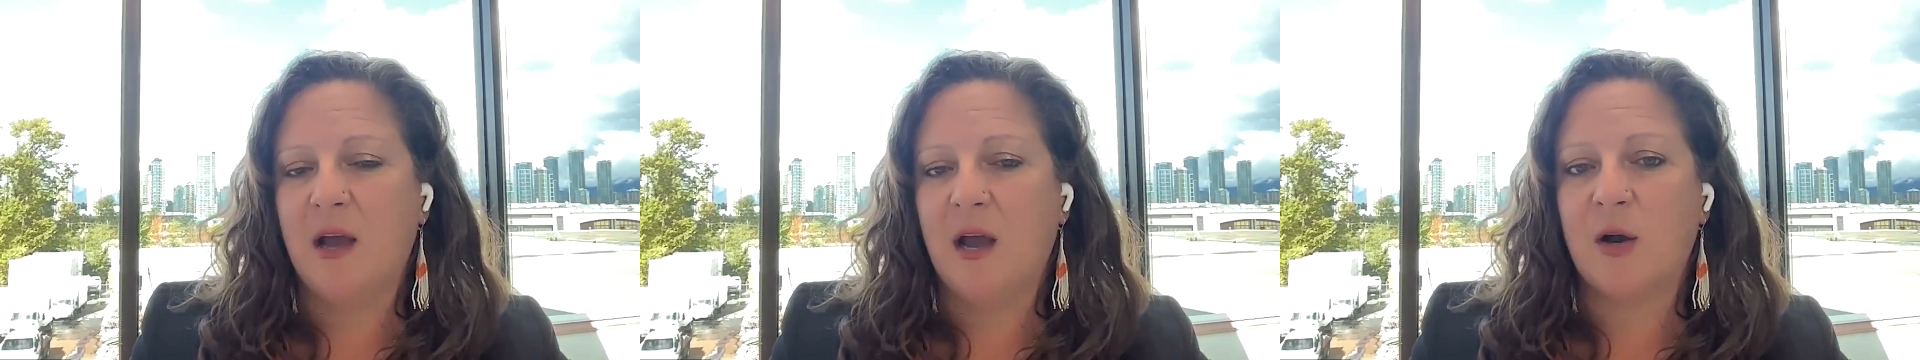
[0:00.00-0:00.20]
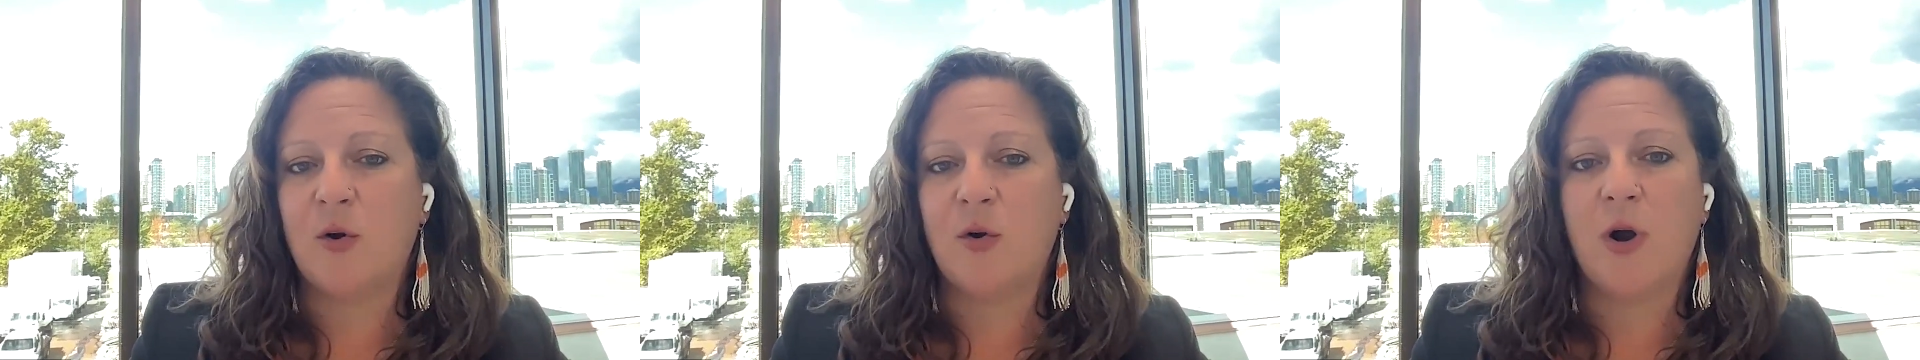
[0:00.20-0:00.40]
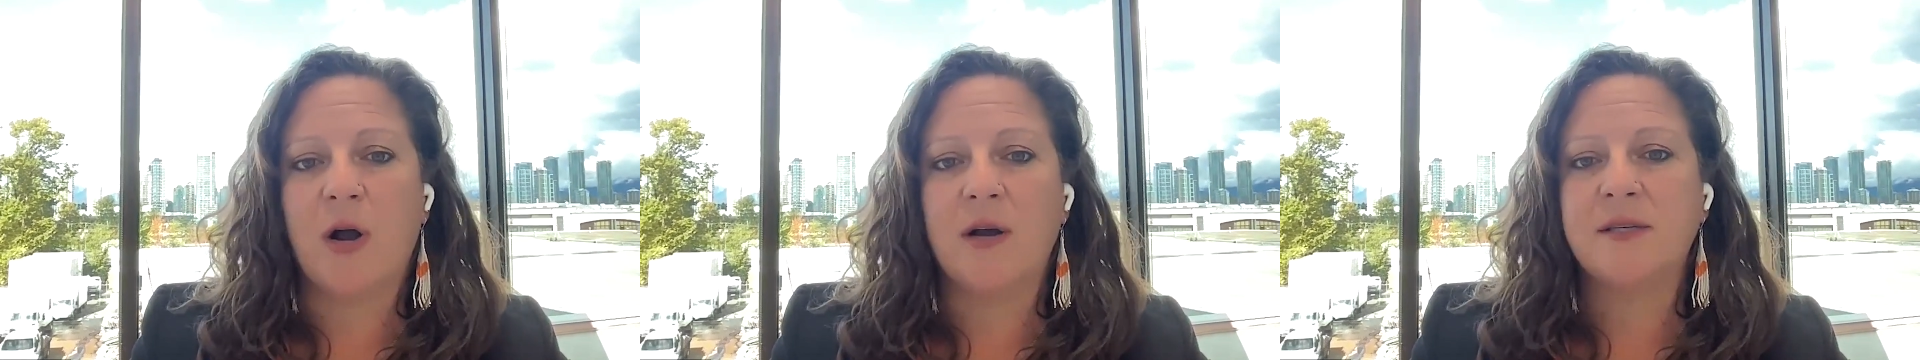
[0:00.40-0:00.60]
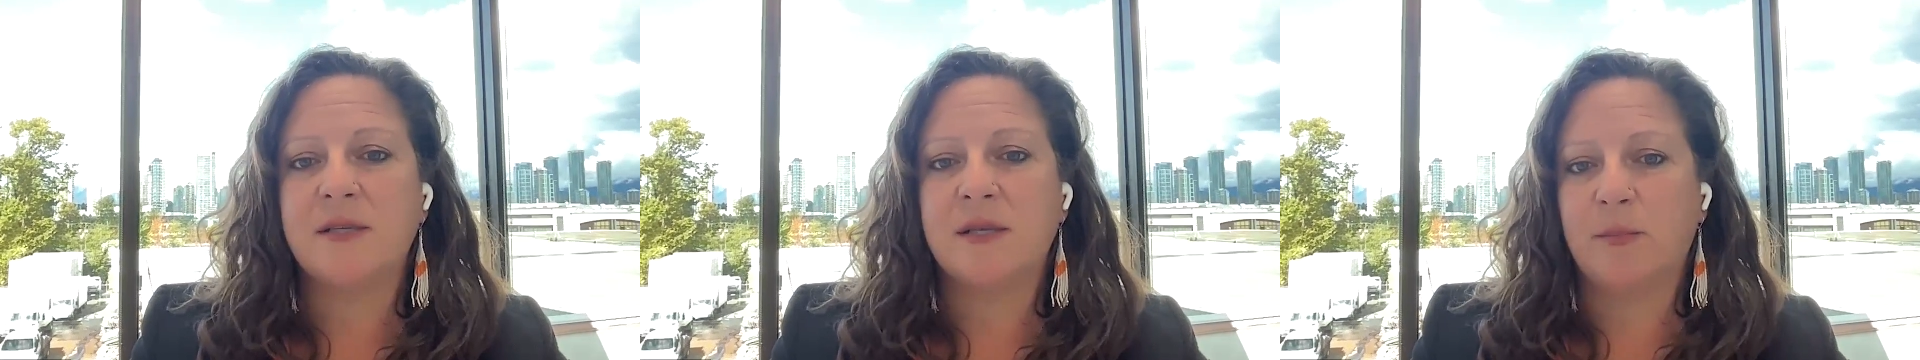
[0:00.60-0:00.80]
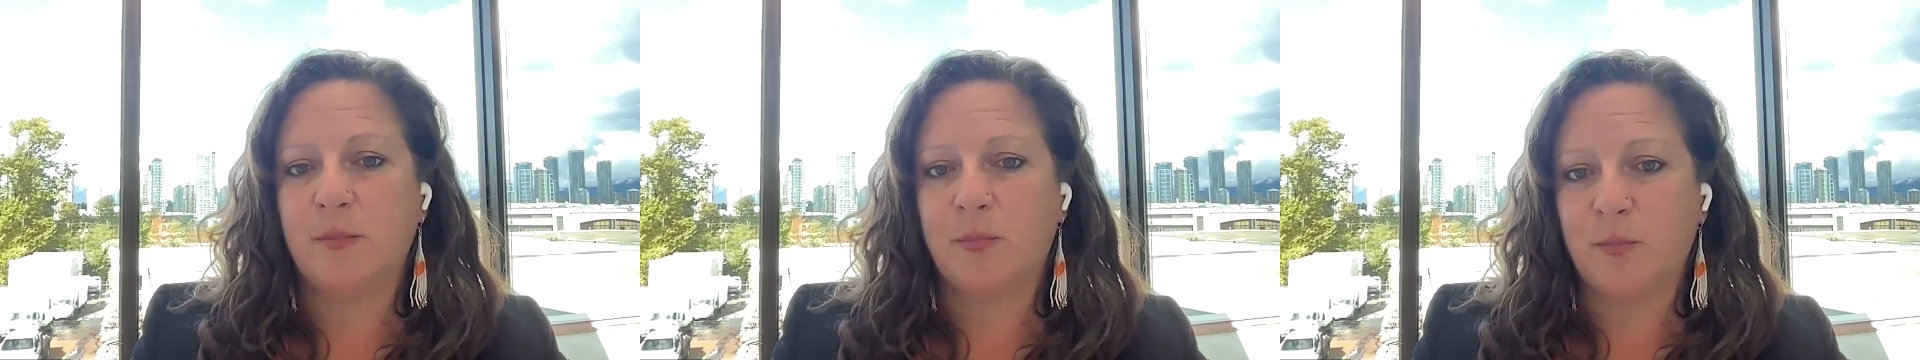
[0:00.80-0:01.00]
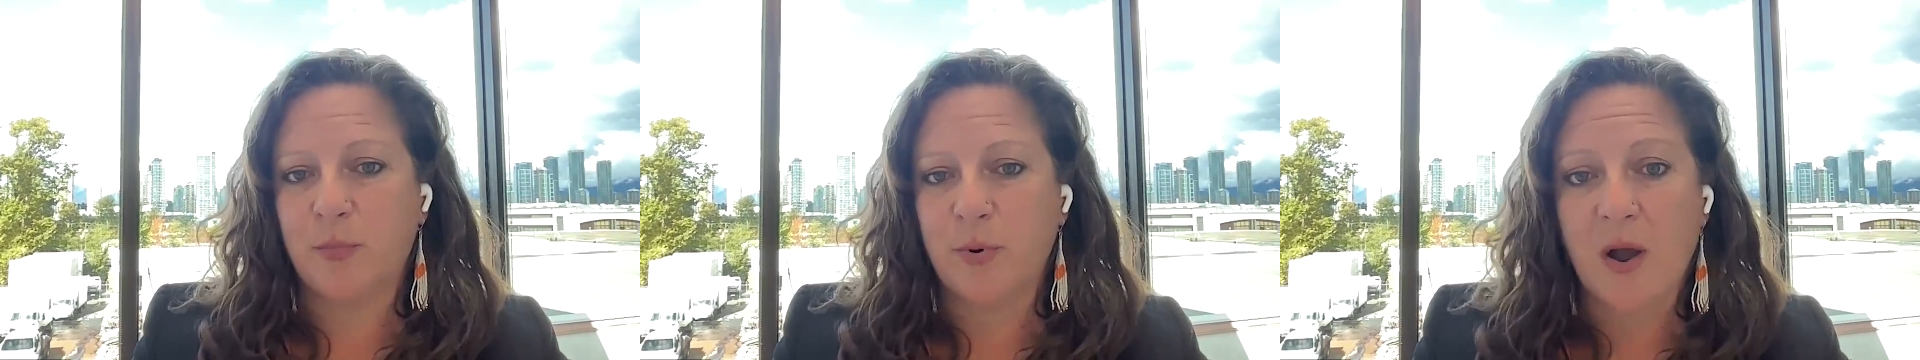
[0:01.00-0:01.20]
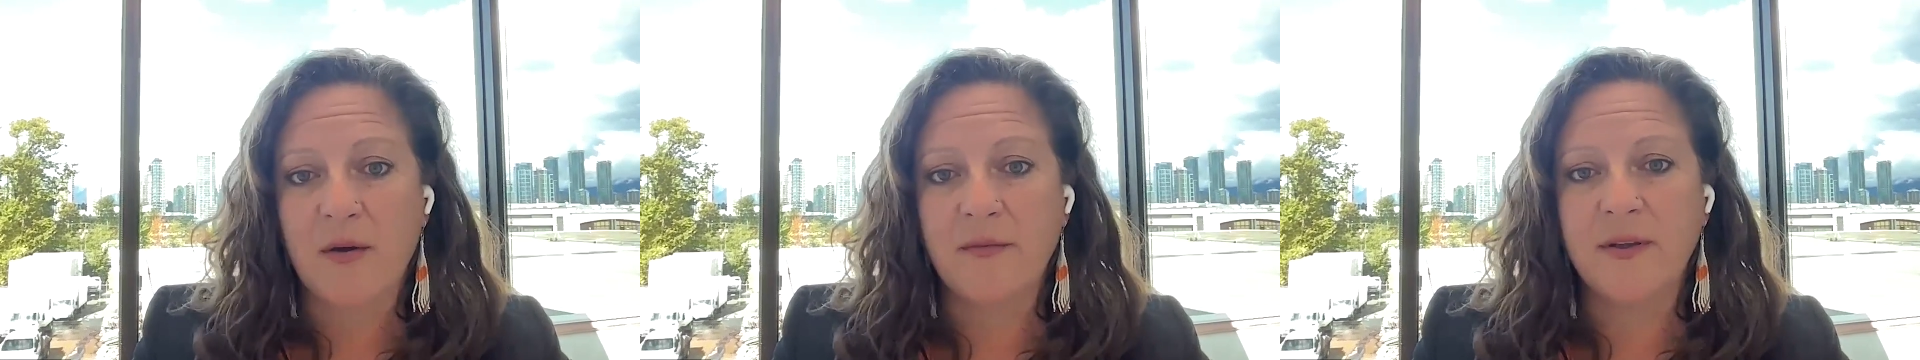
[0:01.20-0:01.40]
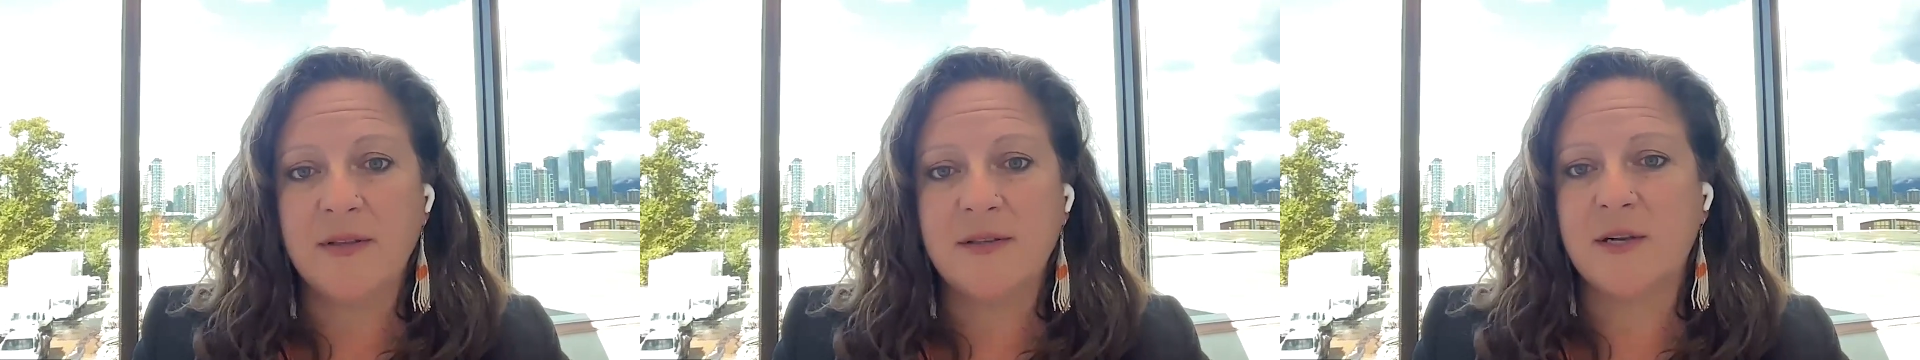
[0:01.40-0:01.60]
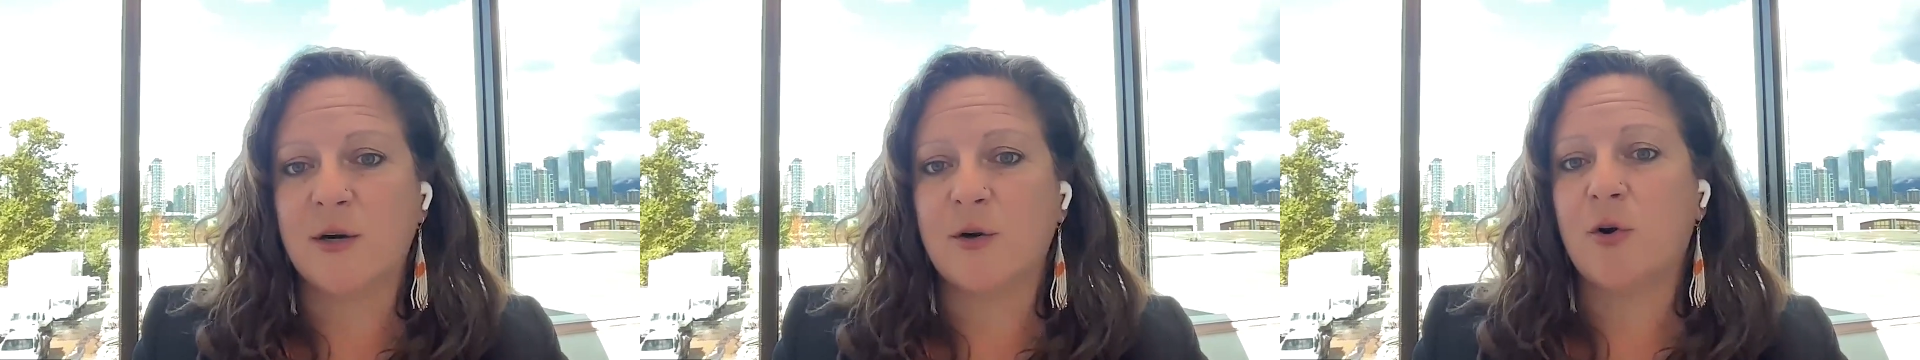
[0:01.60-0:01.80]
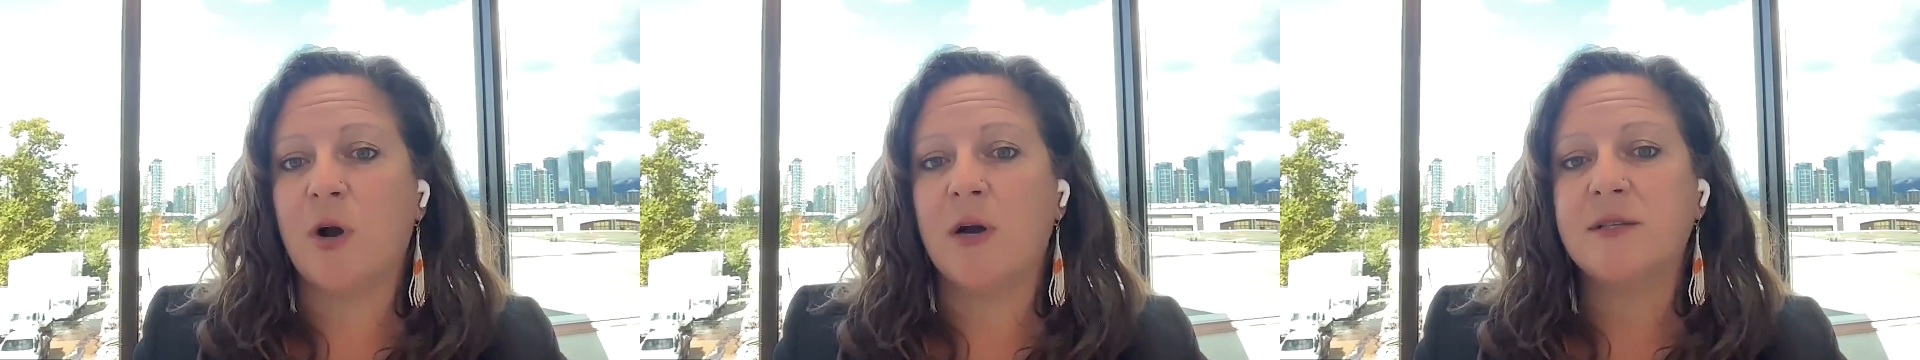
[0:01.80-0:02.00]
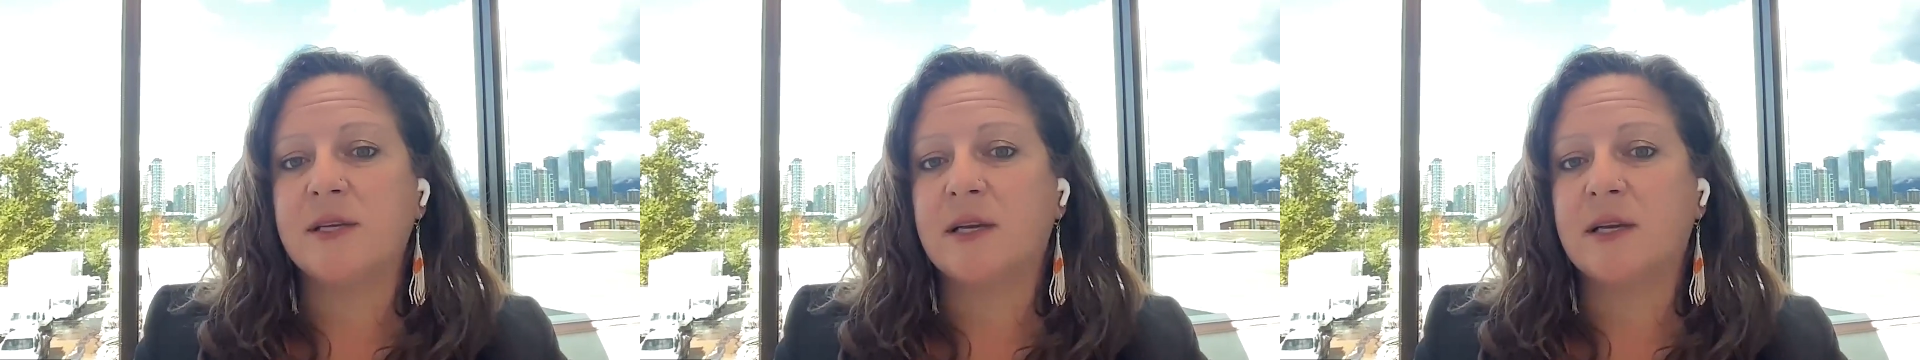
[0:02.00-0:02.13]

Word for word: across the province and across